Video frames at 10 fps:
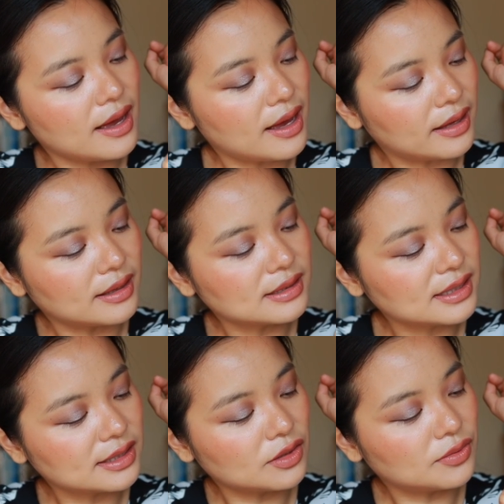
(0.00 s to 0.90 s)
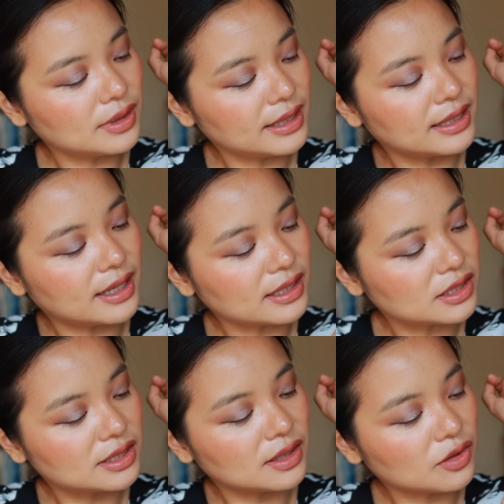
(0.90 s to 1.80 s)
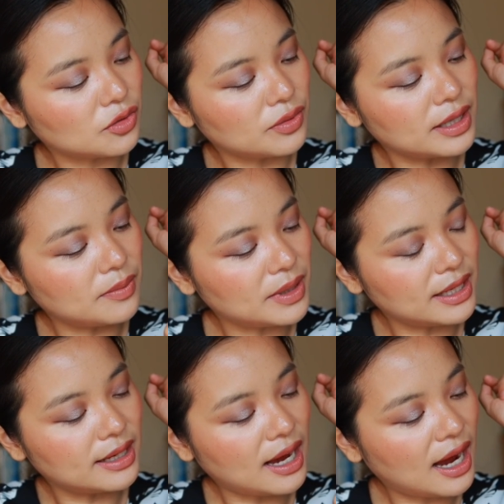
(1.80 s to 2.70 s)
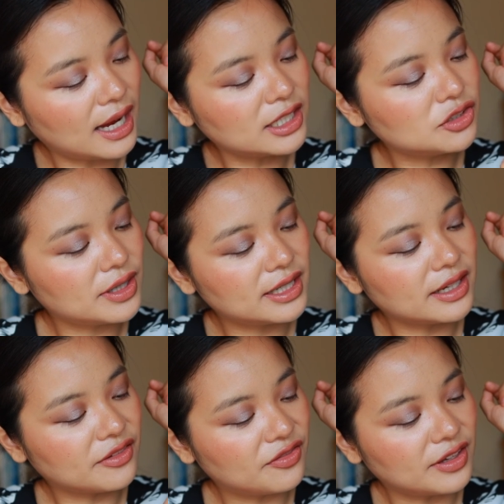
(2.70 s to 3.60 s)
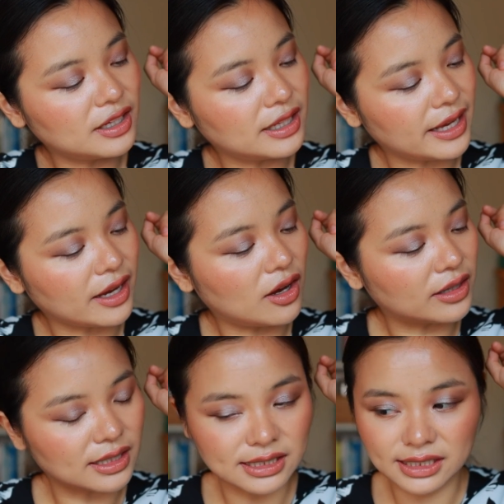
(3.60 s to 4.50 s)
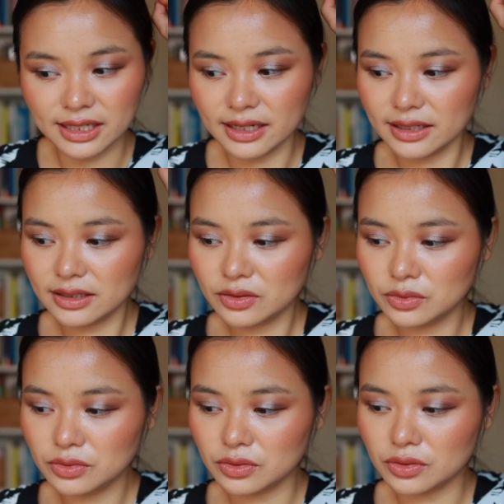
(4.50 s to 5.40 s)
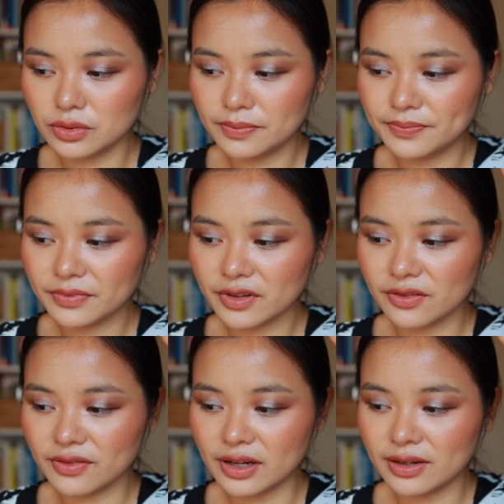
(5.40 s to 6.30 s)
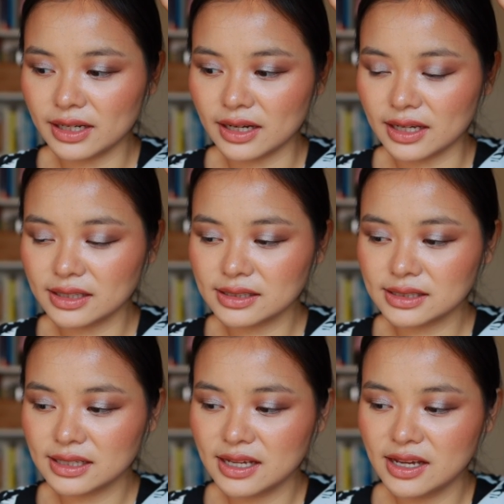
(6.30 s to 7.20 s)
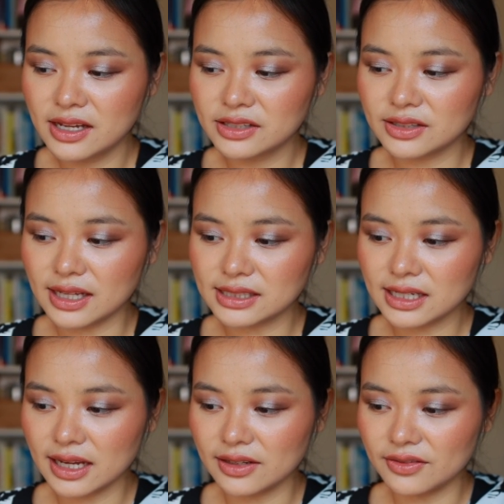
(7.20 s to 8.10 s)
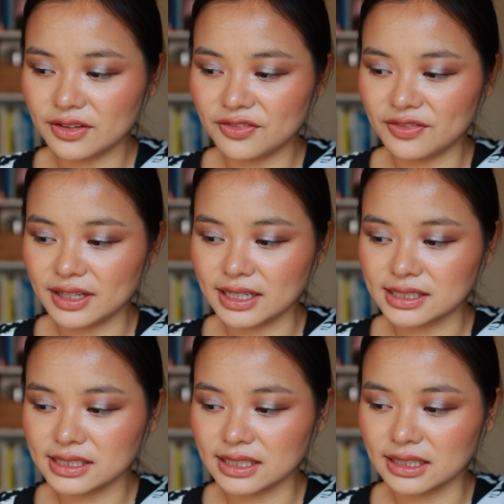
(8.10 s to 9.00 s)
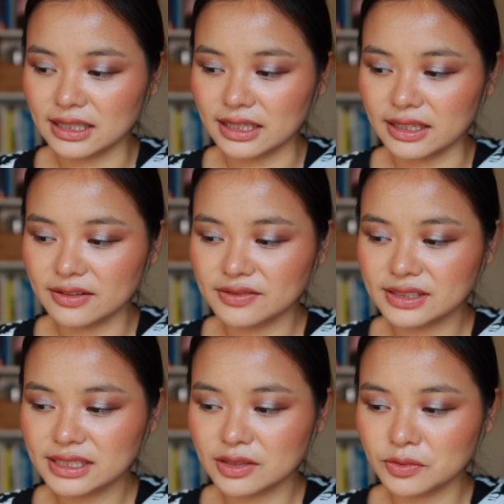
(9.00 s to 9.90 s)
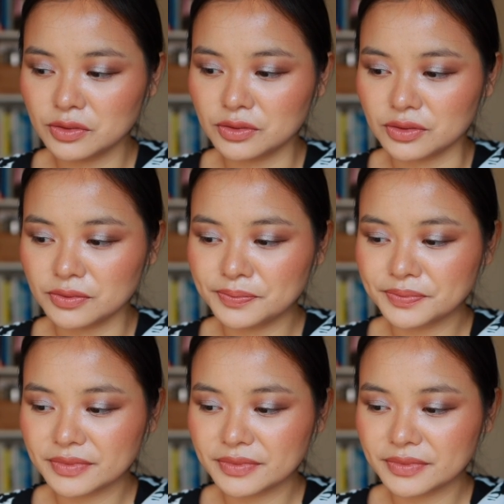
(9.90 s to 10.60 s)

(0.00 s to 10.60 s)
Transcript: And this is a really nice, creamy, hydrating feeling on the skin. Ooh, very nice. So that's kind of the finish it leaves. Ooh.